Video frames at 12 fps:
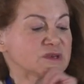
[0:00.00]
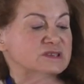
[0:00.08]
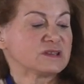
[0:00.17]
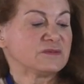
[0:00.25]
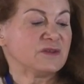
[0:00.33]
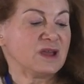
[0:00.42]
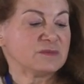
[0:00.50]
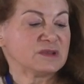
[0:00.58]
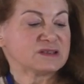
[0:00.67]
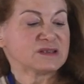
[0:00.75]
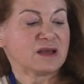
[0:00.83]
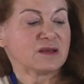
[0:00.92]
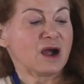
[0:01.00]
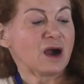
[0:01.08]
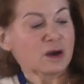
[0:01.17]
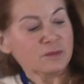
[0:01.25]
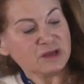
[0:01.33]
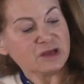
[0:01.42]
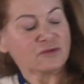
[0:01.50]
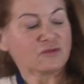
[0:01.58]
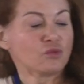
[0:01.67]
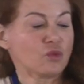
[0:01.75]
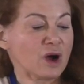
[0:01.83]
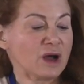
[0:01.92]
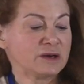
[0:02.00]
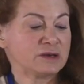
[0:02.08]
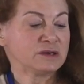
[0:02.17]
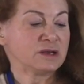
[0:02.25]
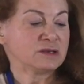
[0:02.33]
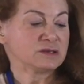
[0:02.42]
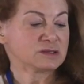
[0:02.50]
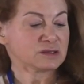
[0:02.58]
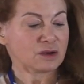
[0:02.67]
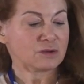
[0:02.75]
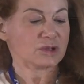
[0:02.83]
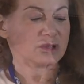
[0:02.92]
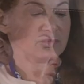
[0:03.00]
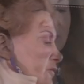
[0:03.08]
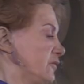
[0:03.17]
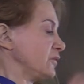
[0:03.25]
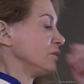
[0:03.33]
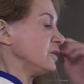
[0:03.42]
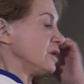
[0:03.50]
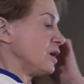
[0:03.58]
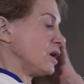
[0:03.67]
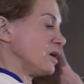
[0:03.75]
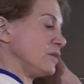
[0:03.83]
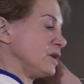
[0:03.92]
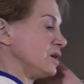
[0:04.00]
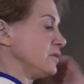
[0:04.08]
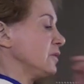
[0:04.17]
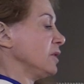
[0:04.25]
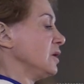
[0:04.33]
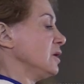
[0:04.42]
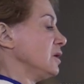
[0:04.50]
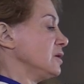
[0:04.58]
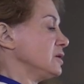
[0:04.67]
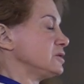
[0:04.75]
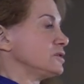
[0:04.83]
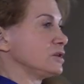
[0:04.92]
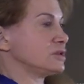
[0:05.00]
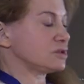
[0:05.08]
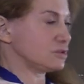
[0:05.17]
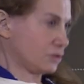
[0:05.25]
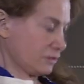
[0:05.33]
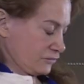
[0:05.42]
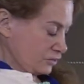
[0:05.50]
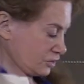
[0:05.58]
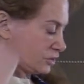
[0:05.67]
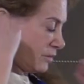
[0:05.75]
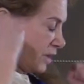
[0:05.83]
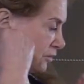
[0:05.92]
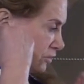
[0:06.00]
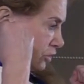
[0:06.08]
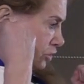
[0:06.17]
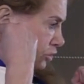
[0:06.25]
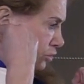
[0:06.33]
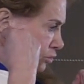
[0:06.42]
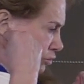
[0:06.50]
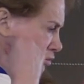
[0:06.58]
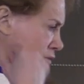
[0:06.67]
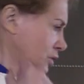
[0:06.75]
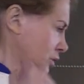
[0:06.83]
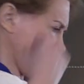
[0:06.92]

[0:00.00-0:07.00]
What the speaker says: was the famous Army of One slogan from the Army. It's just sort of just about you, you